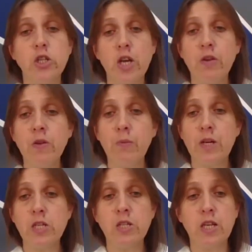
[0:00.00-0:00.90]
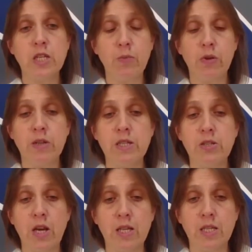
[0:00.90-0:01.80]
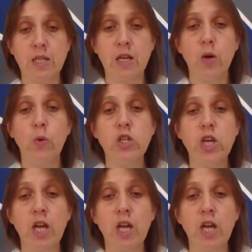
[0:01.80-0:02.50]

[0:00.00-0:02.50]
sharing personal experience task, which